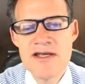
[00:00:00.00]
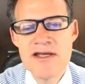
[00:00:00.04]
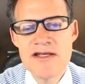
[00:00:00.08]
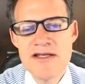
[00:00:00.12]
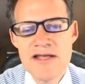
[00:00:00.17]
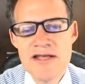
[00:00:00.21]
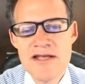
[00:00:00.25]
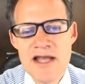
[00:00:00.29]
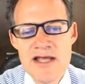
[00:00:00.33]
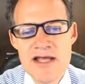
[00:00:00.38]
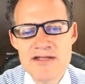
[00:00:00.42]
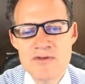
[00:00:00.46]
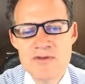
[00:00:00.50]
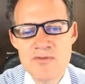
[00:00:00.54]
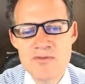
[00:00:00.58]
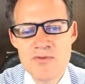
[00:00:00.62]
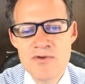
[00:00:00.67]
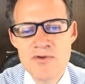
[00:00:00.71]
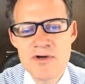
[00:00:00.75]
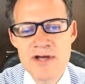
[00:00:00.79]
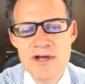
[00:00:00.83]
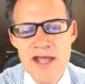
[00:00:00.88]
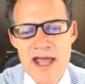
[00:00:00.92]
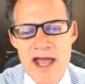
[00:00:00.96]
doesn't
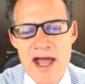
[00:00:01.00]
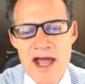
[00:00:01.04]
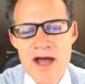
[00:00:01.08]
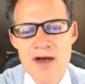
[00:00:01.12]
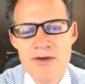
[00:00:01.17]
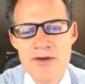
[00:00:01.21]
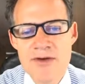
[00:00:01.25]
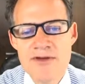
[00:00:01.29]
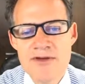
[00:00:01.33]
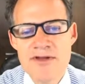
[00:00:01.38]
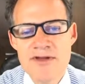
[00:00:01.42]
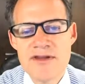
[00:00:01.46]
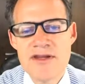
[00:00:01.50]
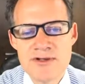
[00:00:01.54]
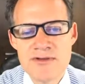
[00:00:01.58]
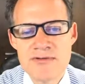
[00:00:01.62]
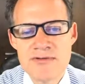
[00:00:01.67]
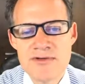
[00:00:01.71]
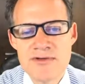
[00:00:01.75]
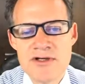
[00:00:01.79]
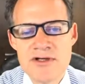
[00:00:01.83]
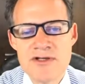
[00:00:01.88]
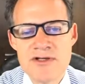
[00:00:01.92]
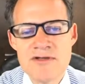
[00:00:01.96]
work out.
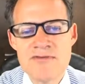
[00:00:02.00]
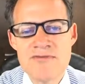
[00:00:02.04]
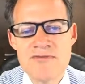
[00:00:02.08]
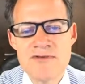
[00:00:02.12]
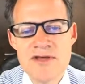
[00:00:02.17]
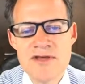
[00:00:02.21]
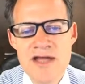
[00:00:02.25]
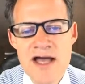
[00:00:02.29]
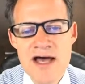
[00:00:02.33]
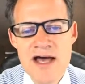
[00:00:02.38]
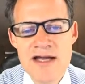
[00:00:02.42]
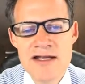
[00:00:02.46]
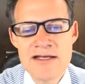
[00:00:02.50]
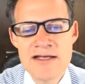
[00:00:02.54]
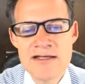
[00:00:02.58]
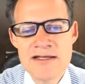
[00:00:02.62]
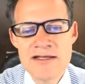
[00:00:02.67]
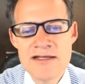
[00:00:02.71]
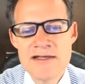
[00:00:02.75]
Where you've got to